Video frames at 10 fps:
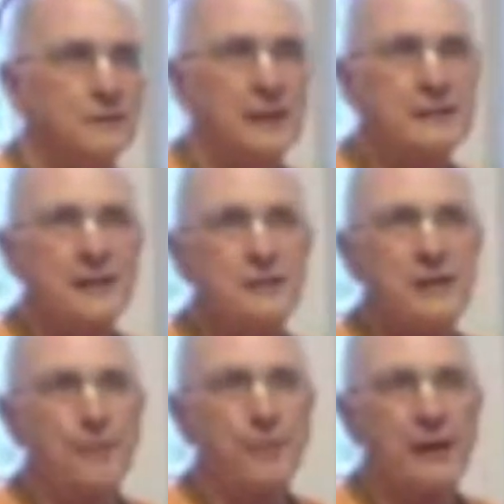Like the
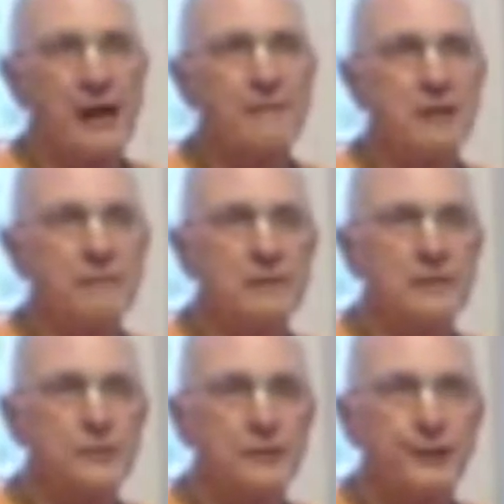example that I've given,
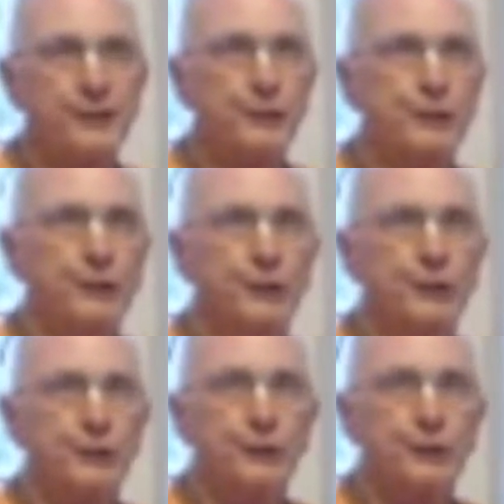it's a
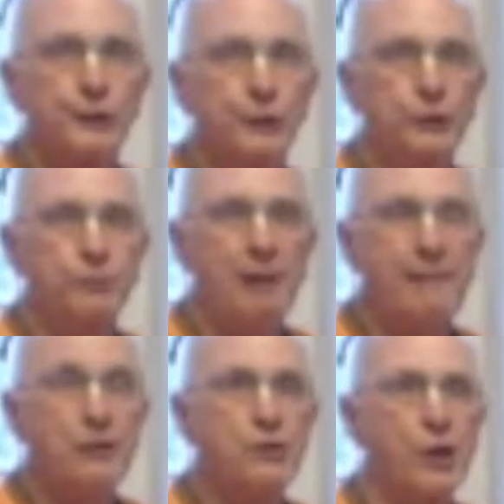little
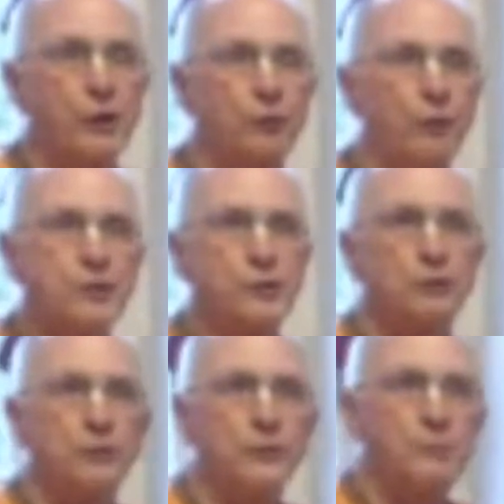maybe
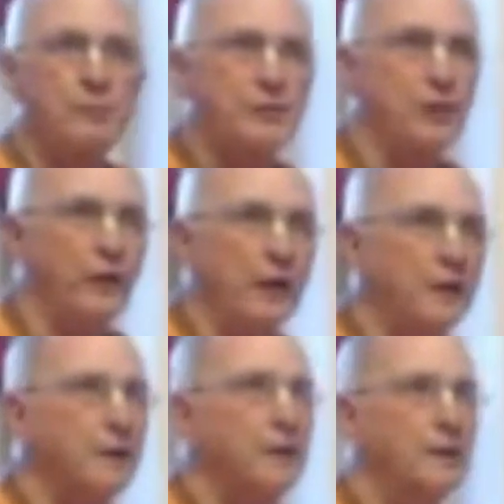generational specific.